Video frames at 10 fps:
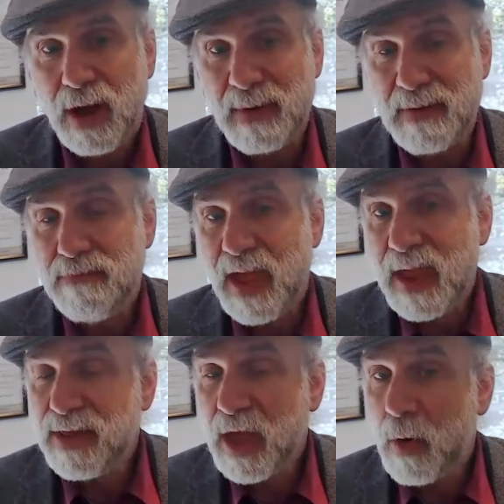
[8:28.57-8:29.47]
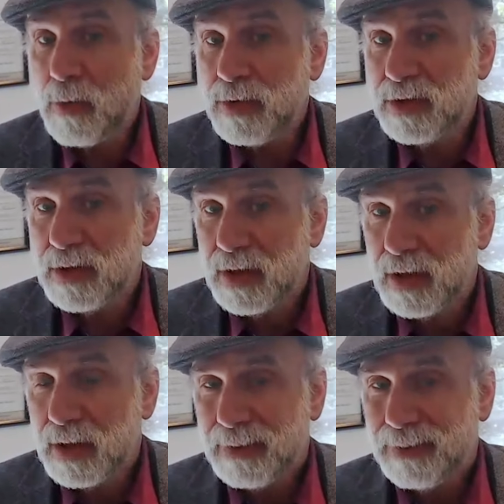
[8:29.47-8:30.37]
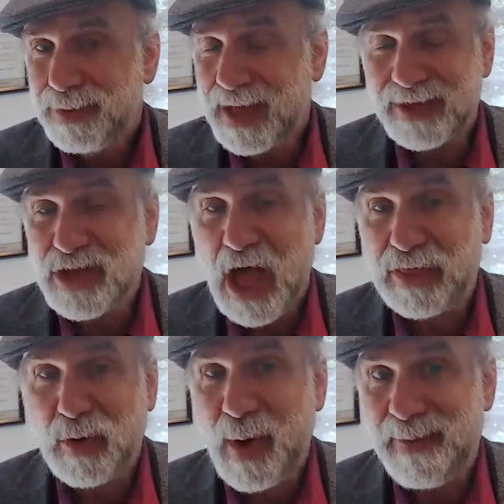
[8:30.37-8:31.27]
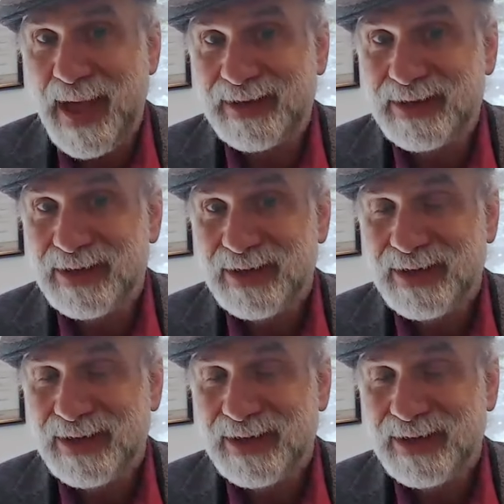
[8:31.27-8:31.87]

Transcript: I mean, maybe they won't, but that's not the way to bet.